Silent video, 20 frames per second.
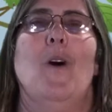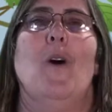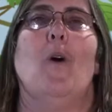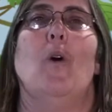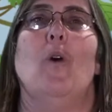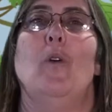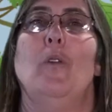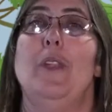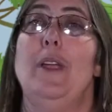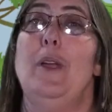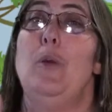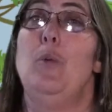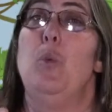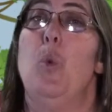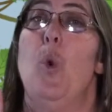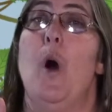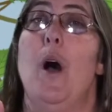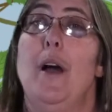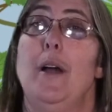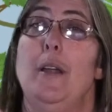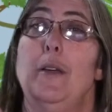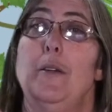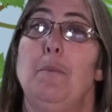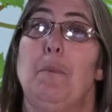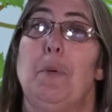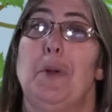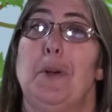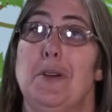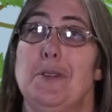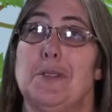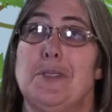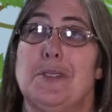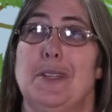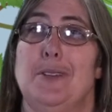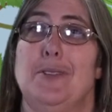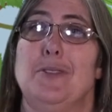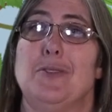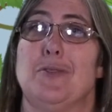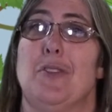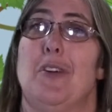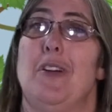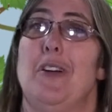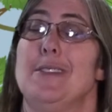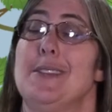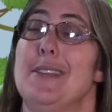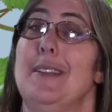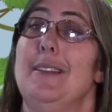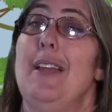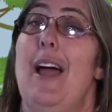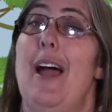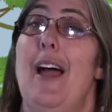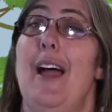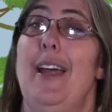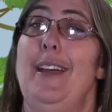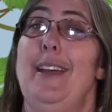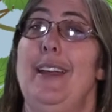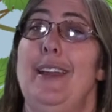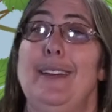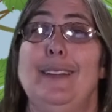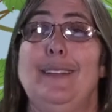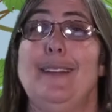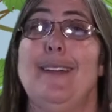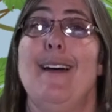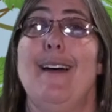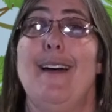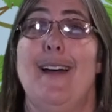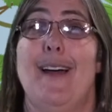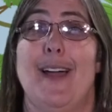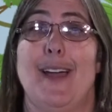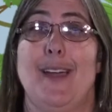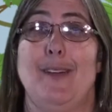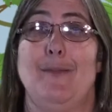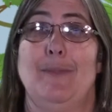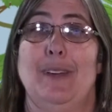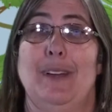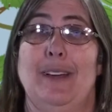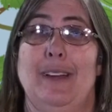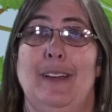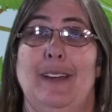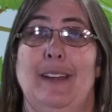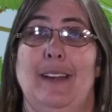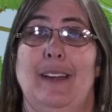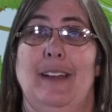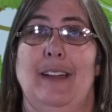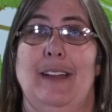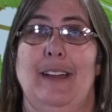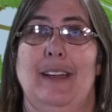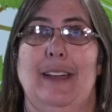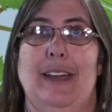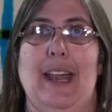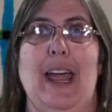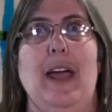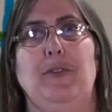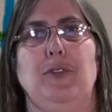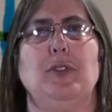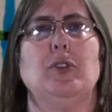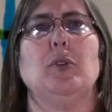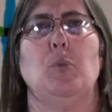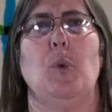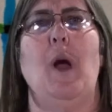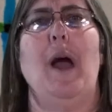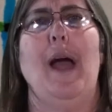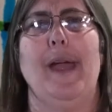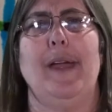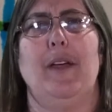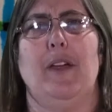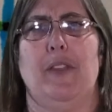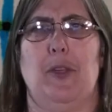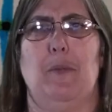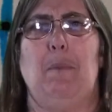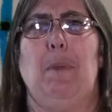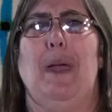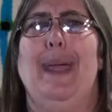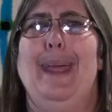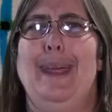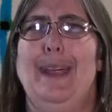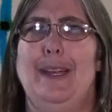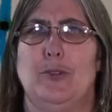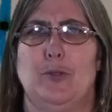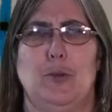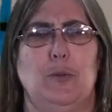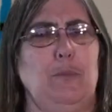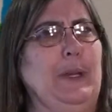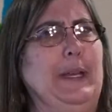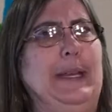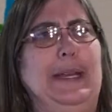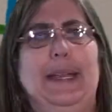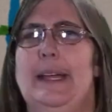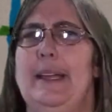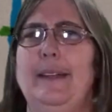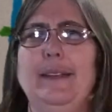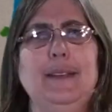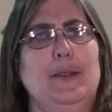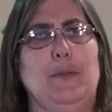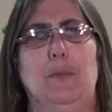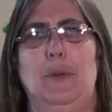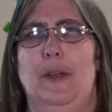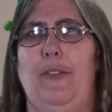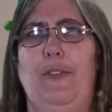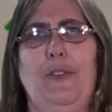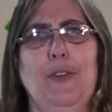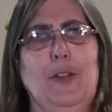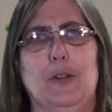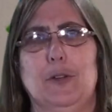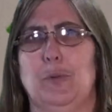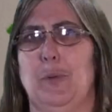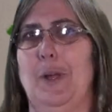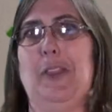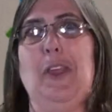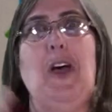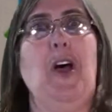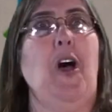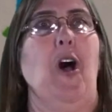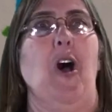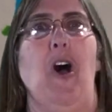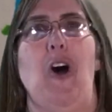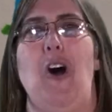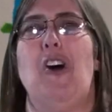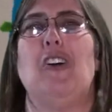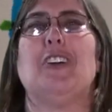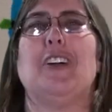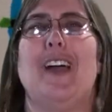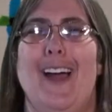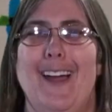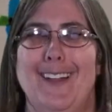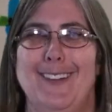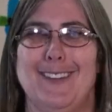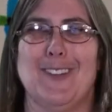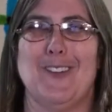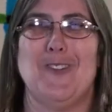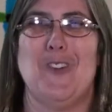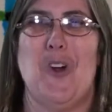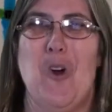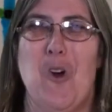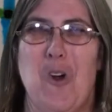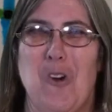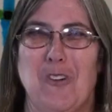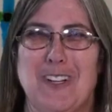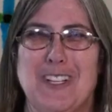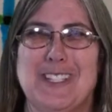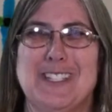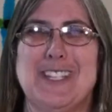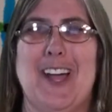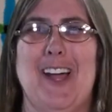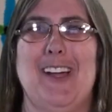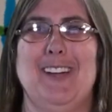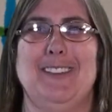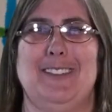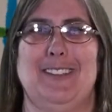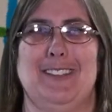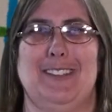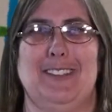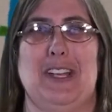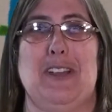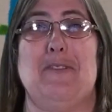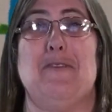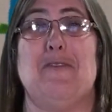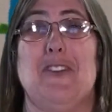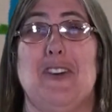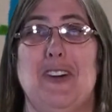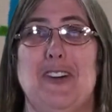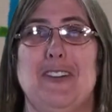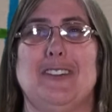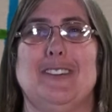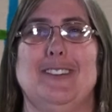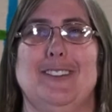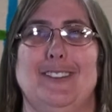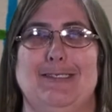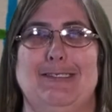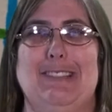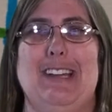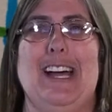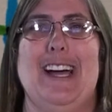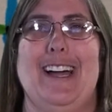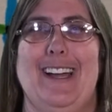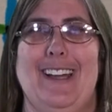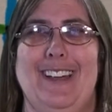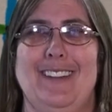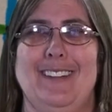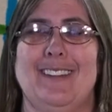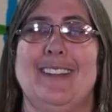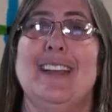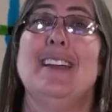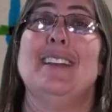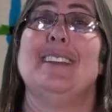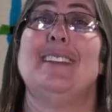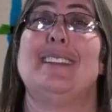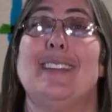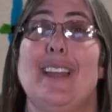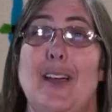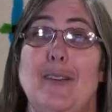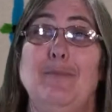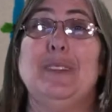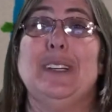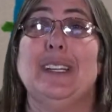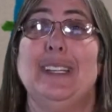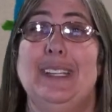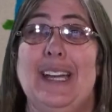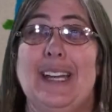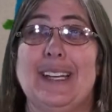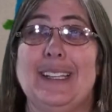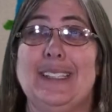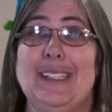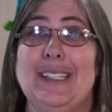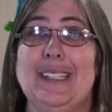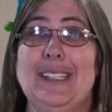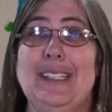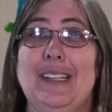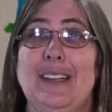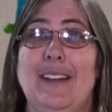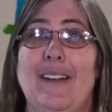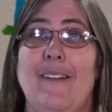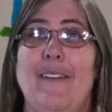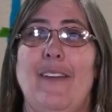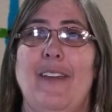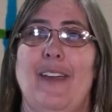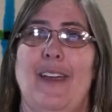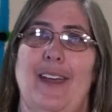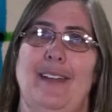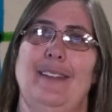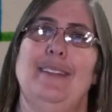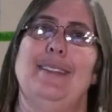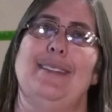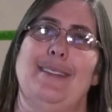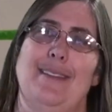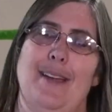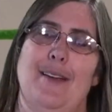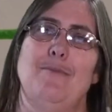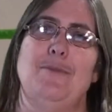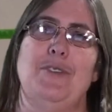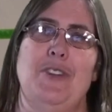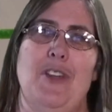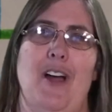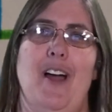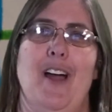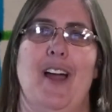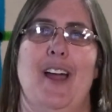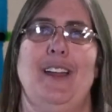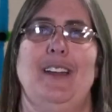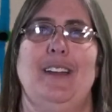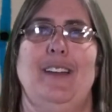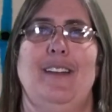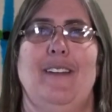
Only one person draws a line at a time, and after a while the page will begin to be filled with all kinds of horizontal and vertical lines, some connected and some not.